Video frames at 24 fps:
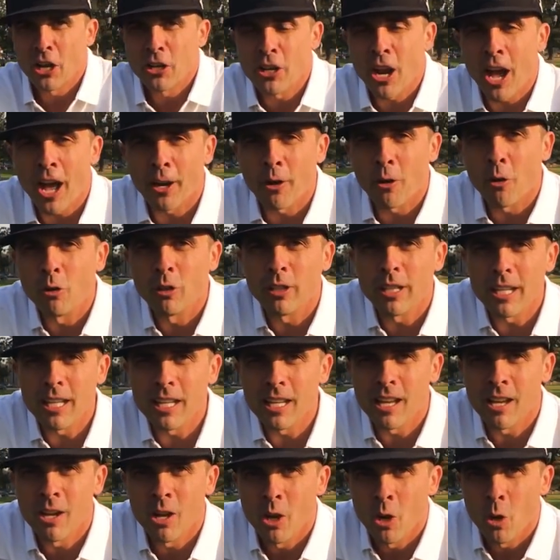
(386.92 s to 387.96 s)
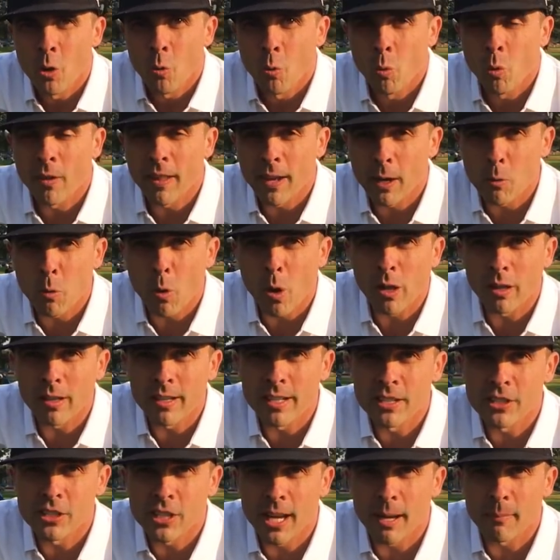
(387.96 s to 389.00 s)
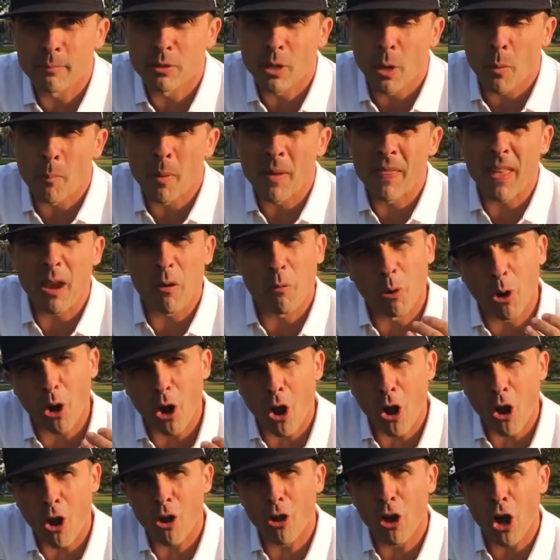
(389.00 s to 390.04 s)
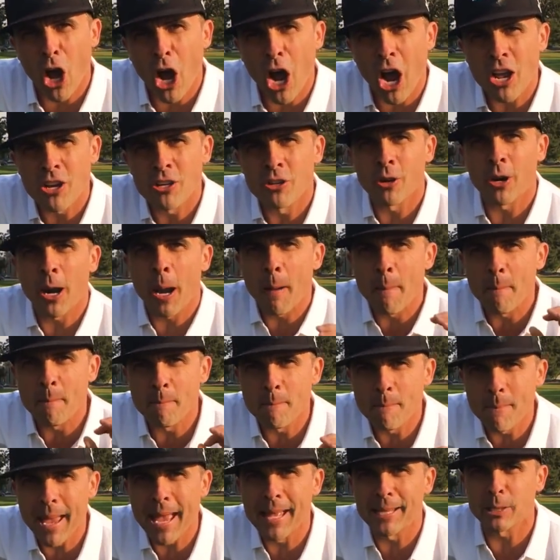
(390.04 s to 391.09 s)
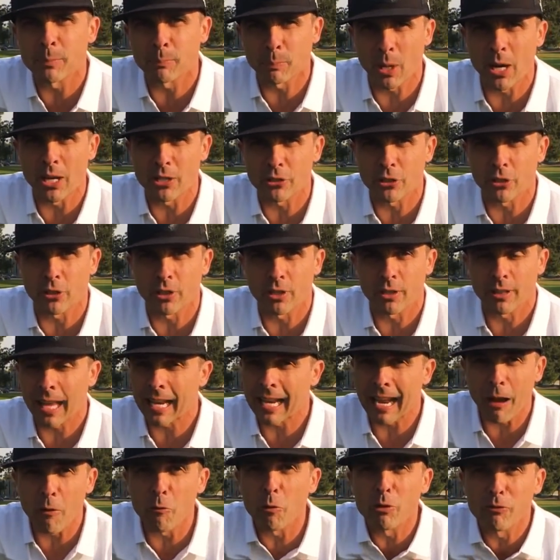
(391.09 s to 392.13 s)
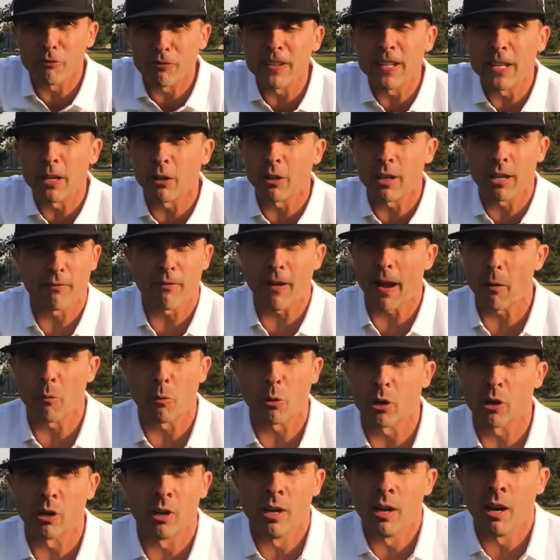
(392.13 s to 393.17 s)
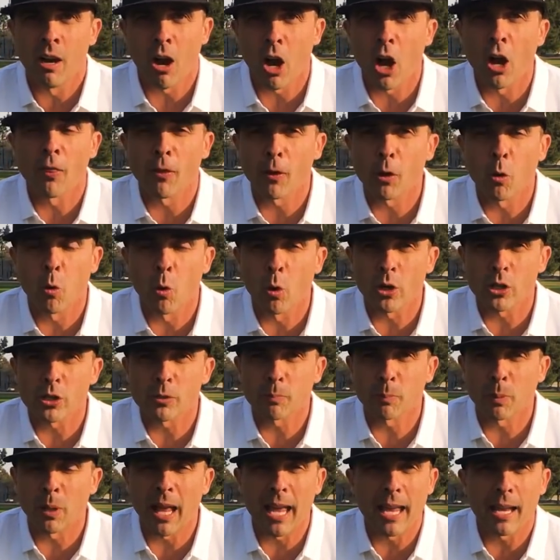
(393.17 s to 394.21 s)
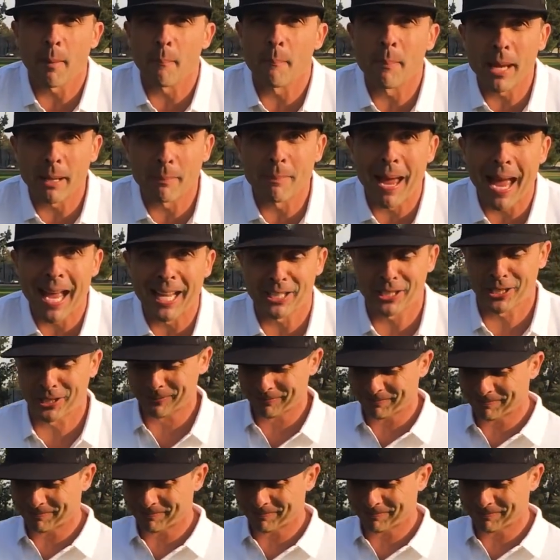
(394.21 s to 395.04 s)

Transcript: Not only were they quality chips, but they were all under immense pressure, like I would feel if I were on the course playing a big match.